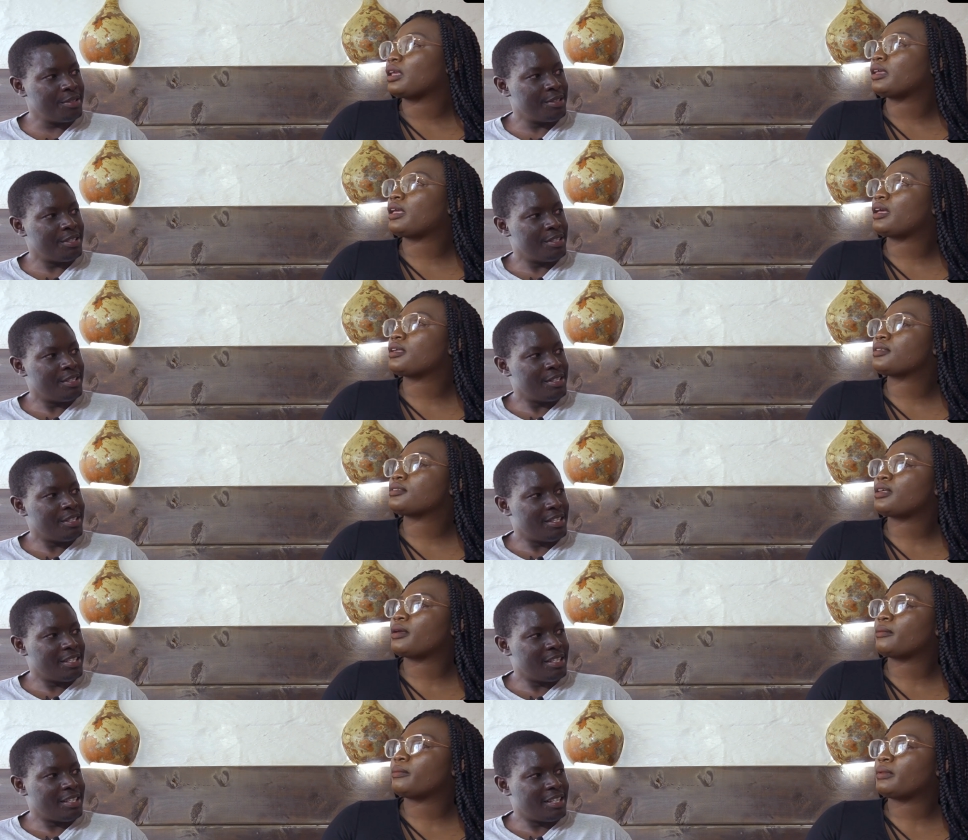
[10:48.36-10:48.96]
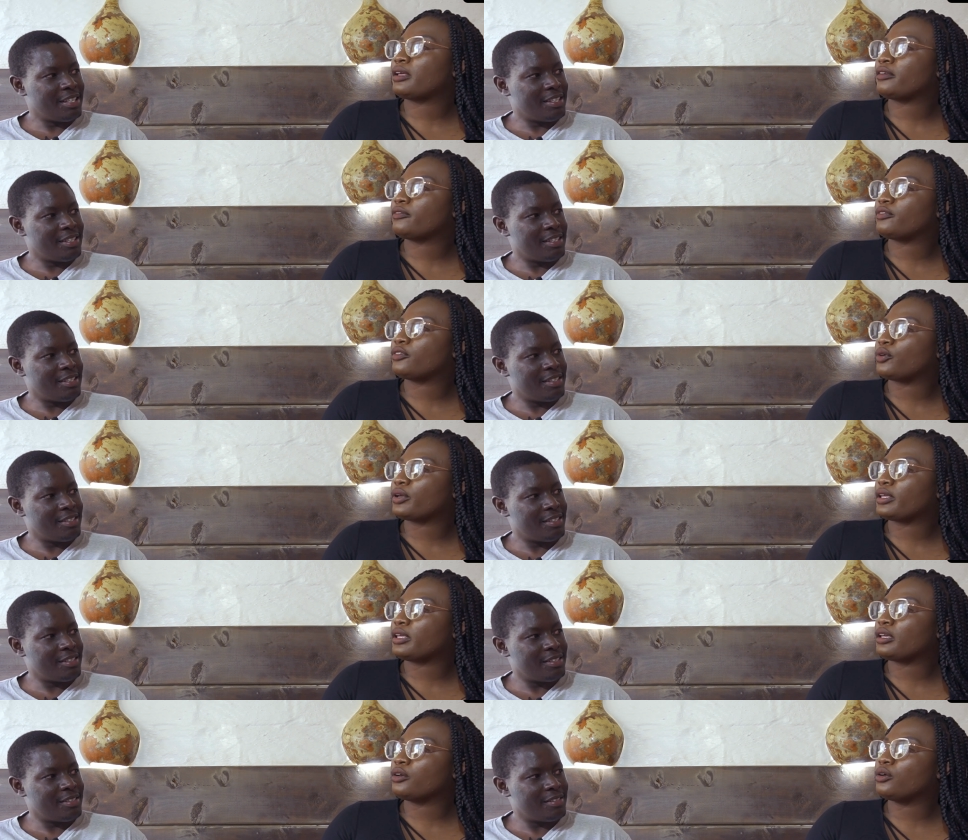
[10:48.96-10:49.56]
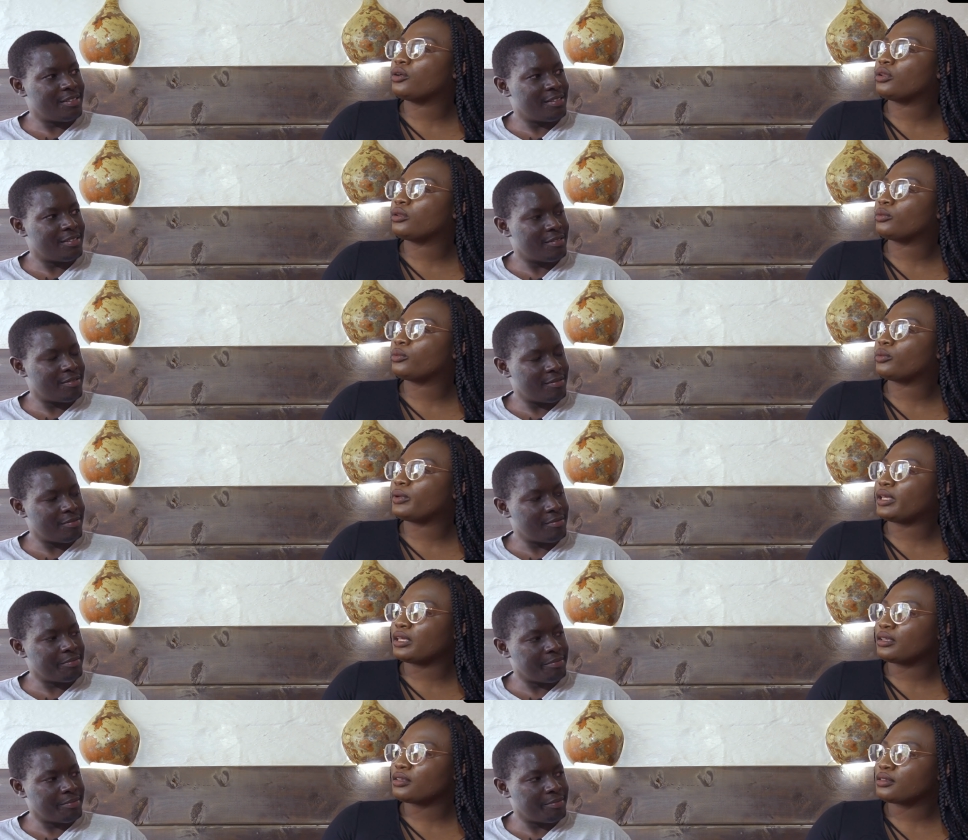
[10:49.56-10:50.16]
Speaker 1: Yes, I played for Eagle
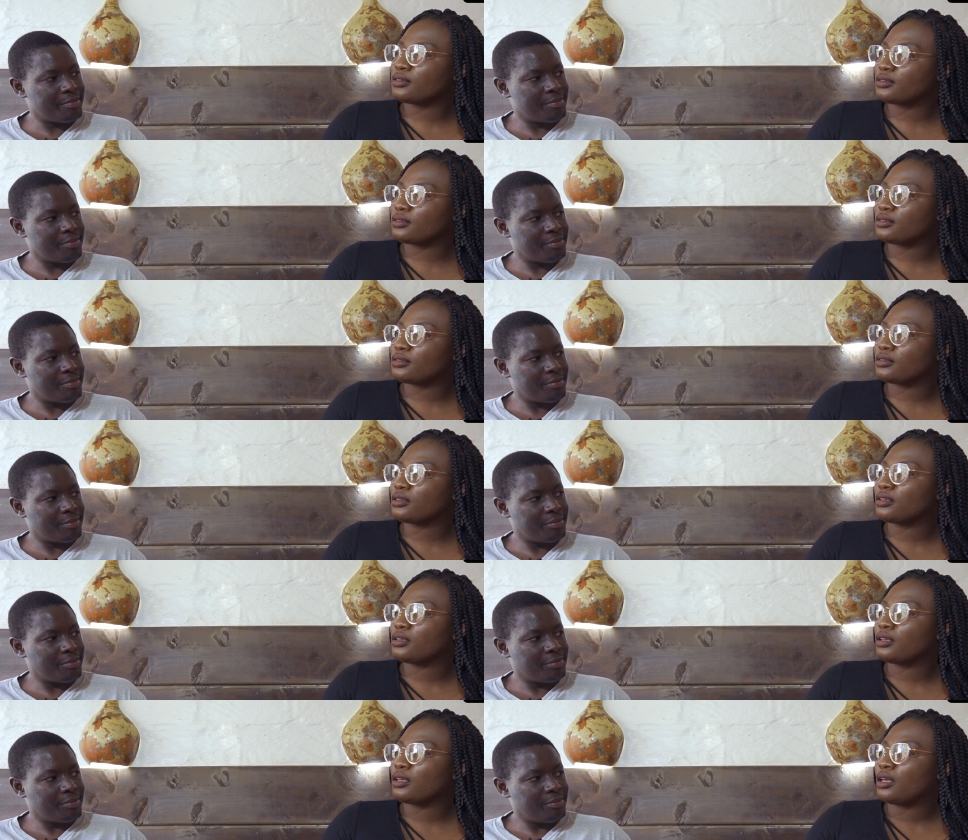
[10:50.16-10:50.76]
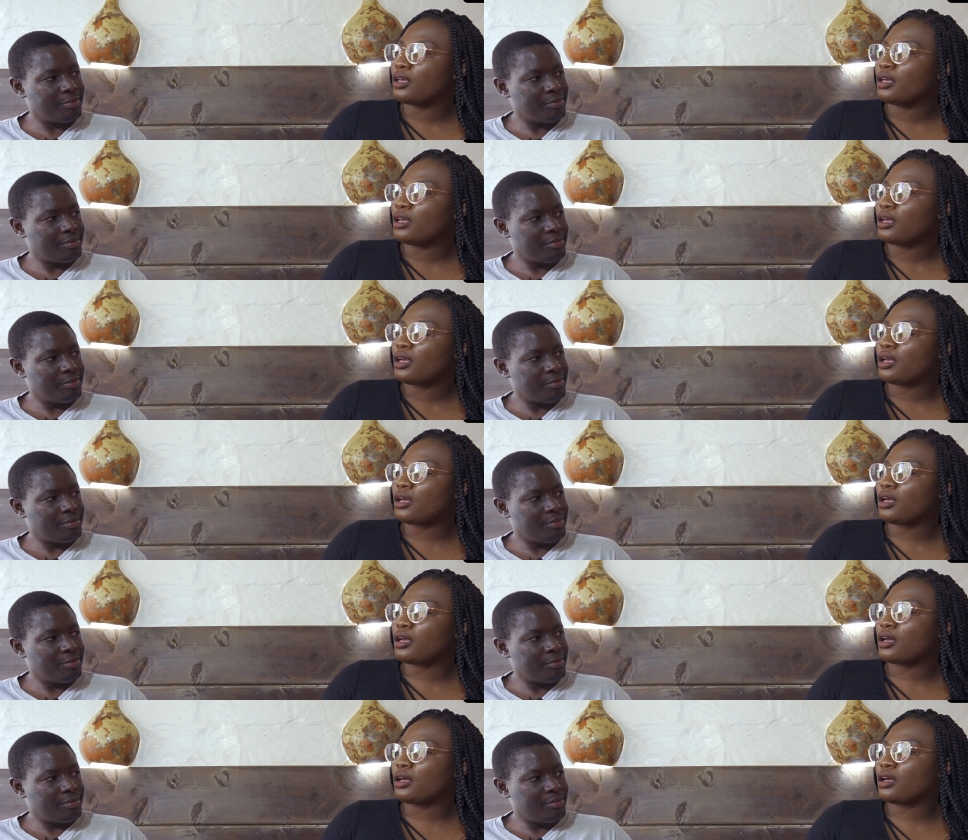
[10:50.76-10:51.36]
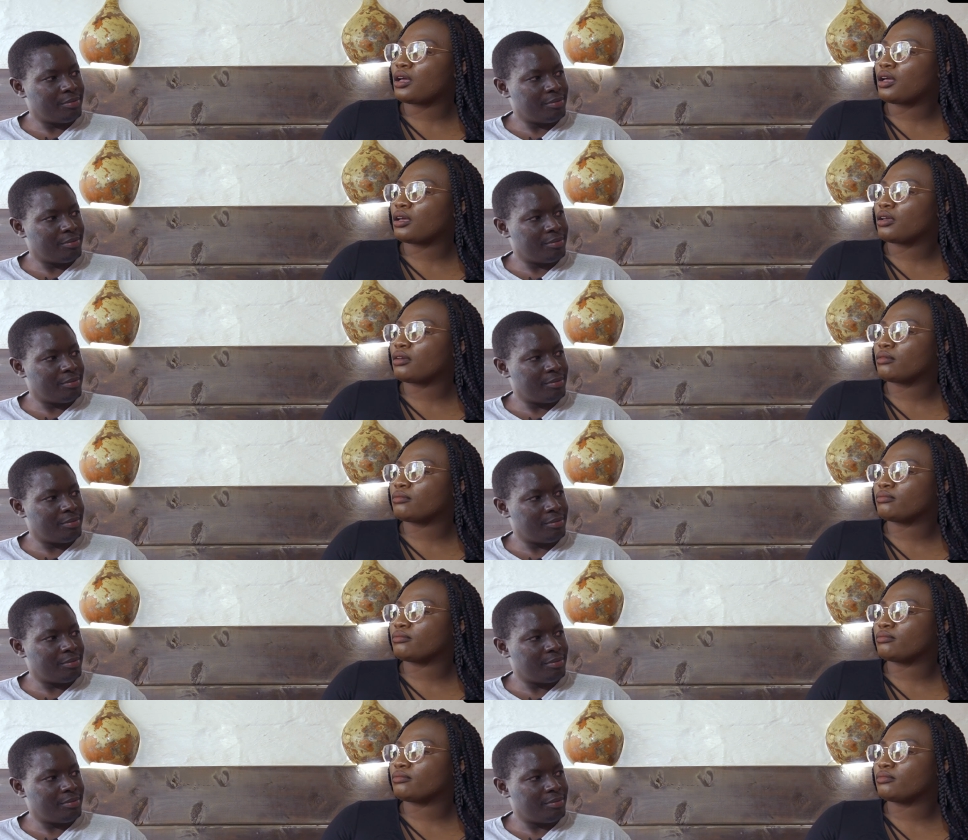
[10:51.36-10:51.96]
Wings. Mm-hmm.
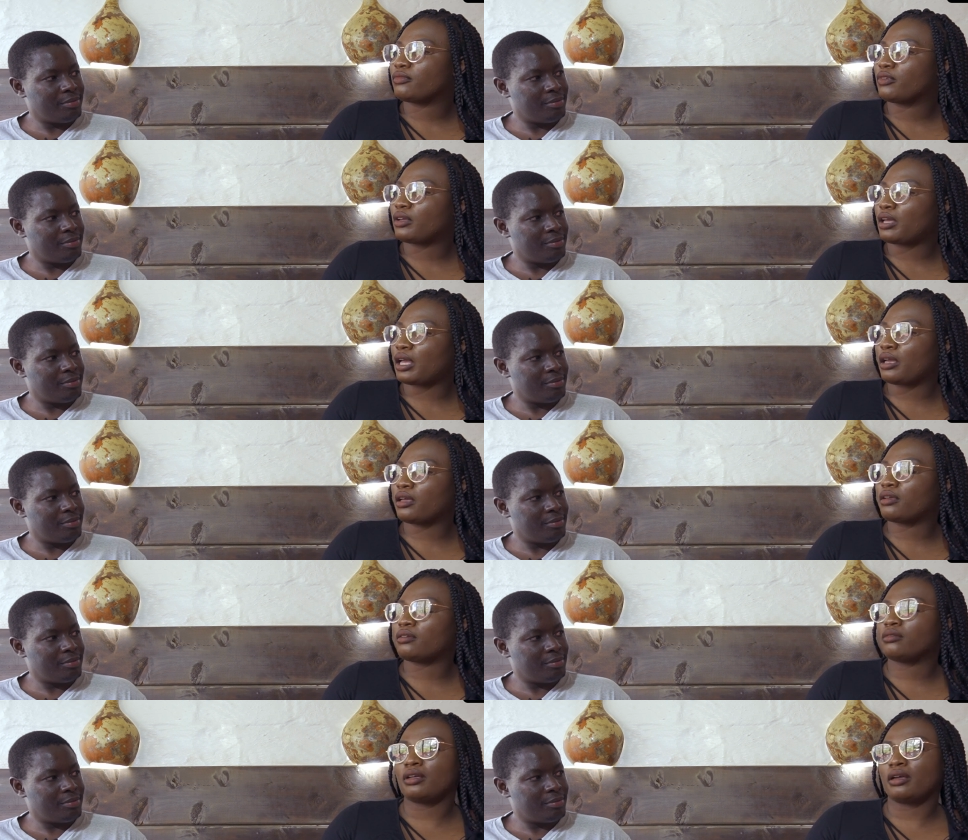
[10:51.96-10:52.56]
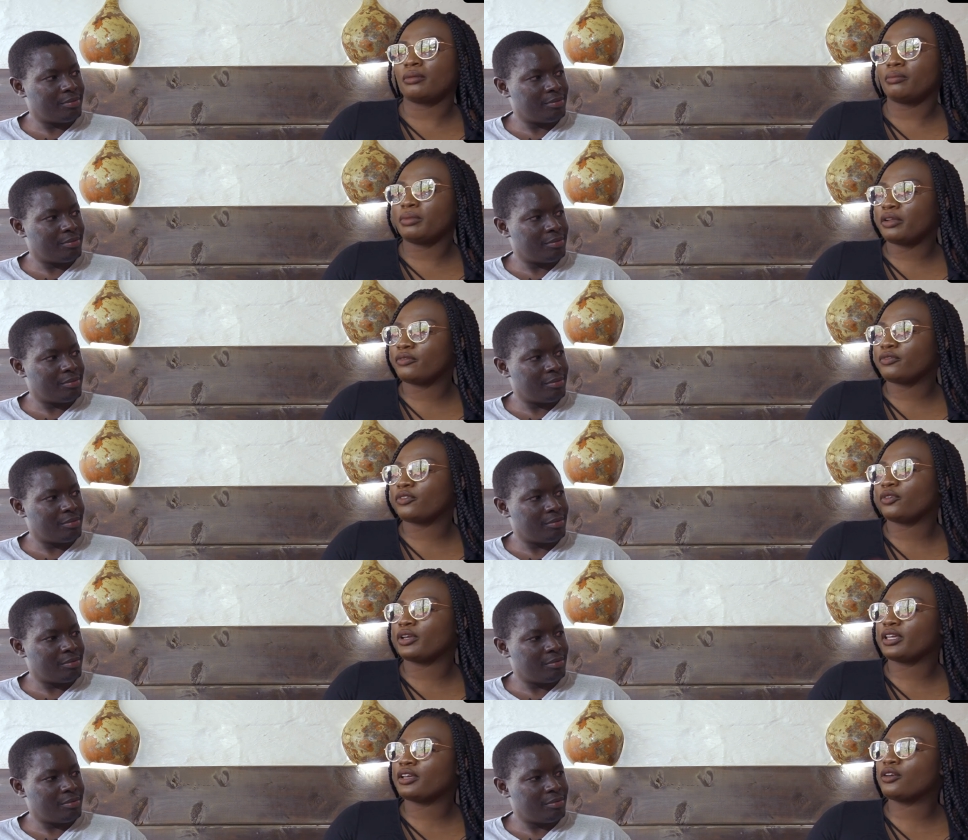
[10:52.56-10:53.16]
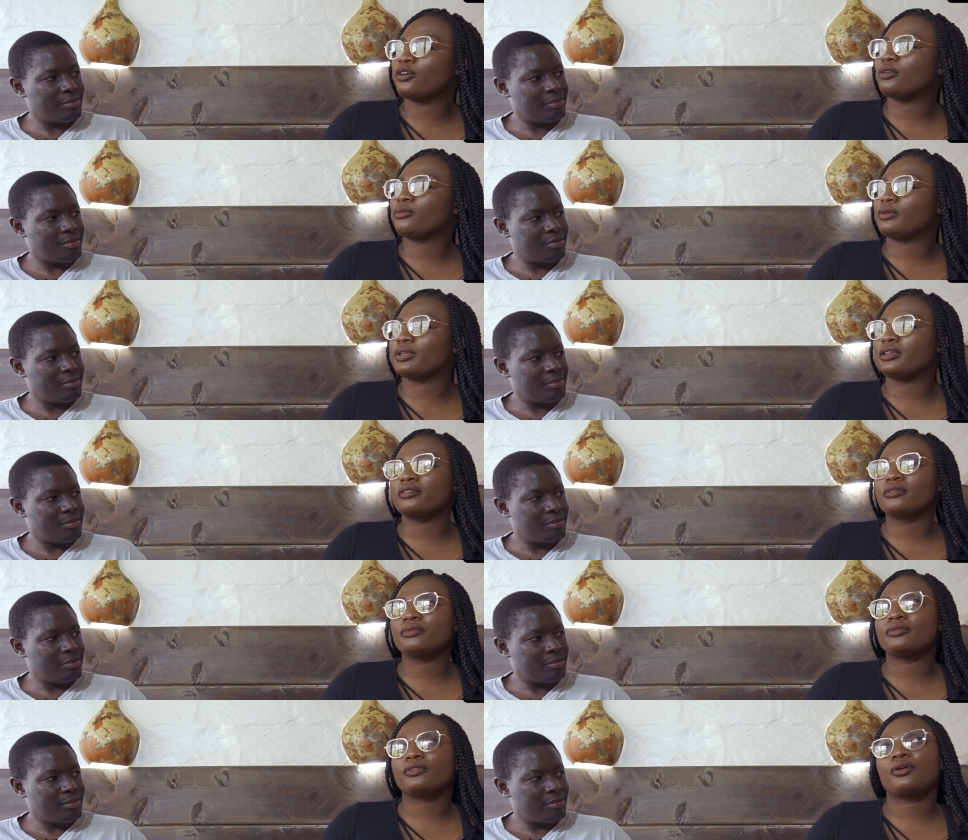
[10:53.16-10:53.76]
Um, I, I, played for Eagle
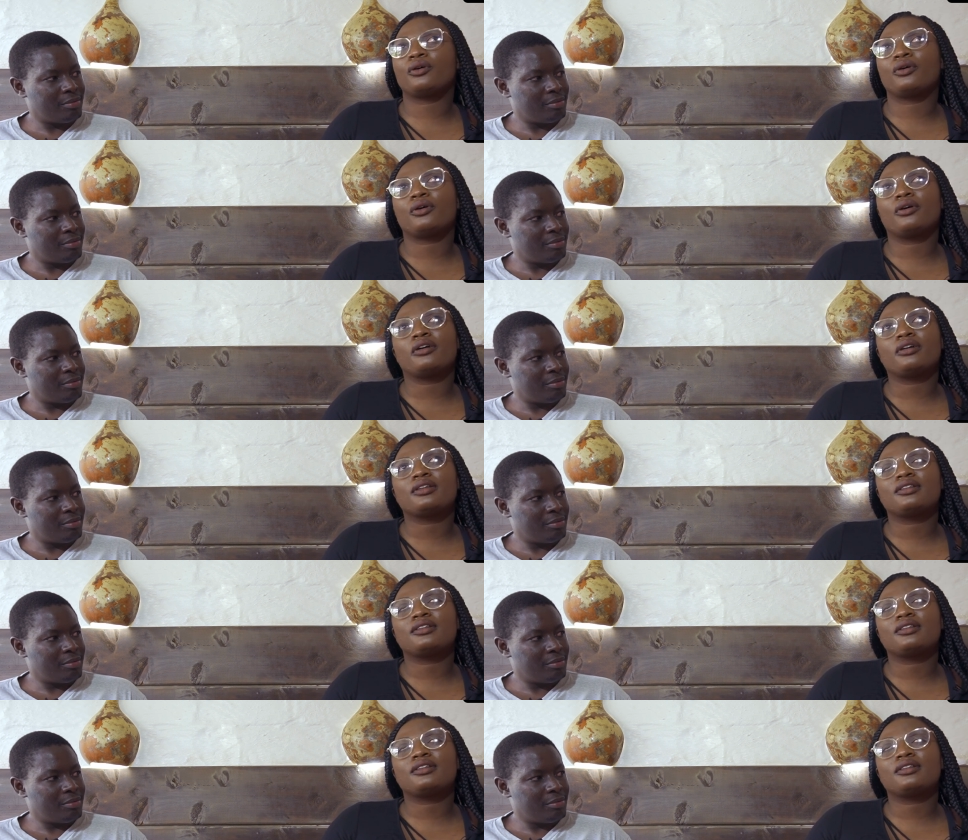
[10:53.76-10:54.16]
Wings for